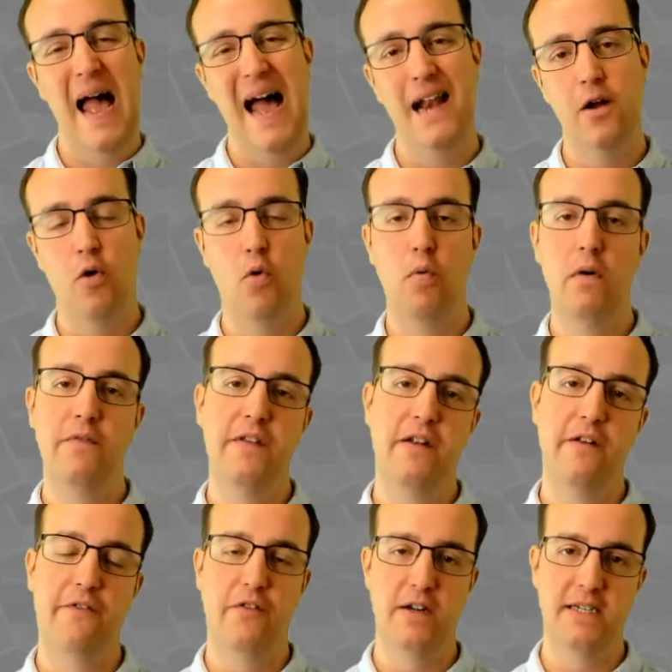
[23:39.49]
and all of the
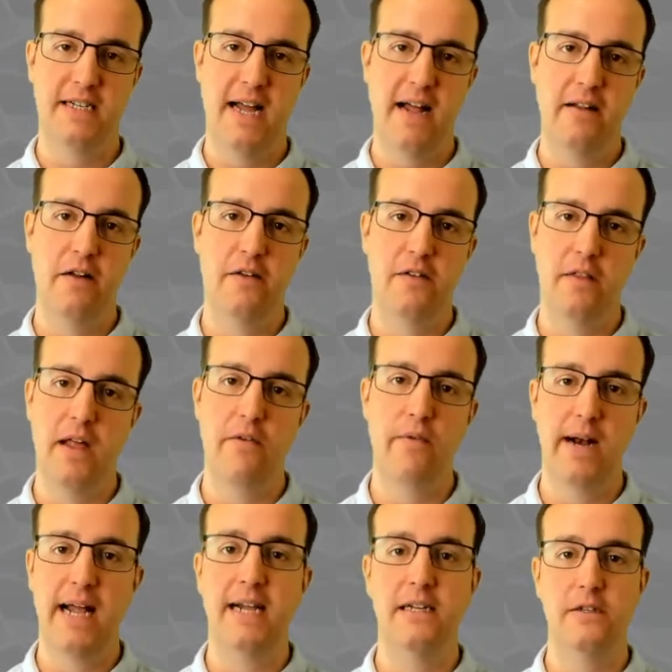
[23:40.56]
different standards that they
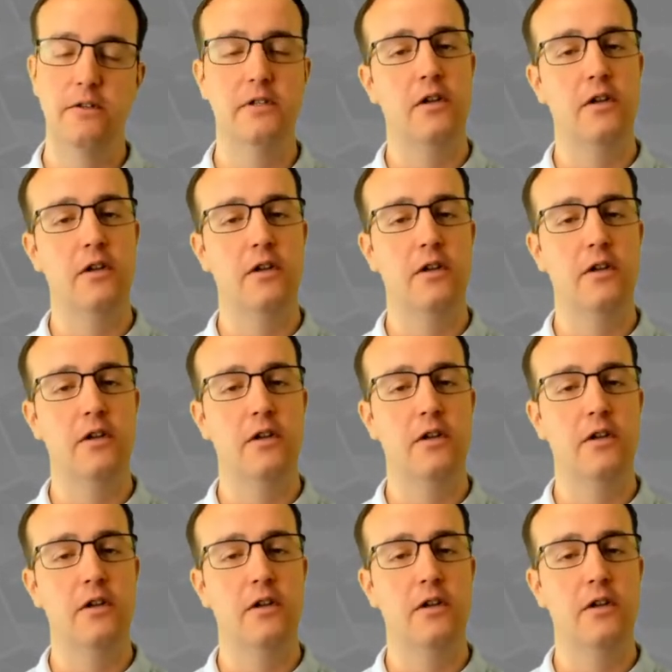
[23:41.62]
relate to.